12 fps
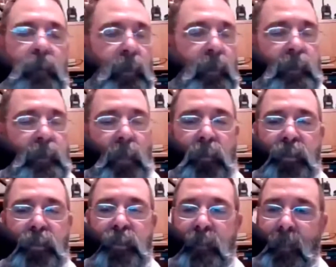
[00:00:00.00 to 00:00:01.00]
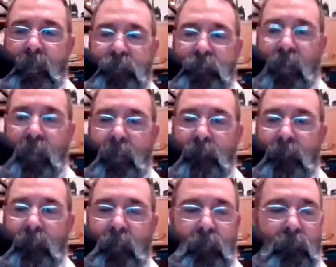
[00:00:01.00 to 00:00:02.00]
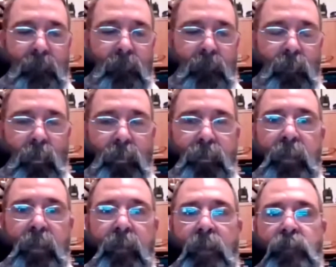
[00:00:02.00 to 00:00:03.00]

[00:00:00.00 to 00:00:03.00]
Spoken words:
guys, I wish. Yeah, I'm sorry. The one thing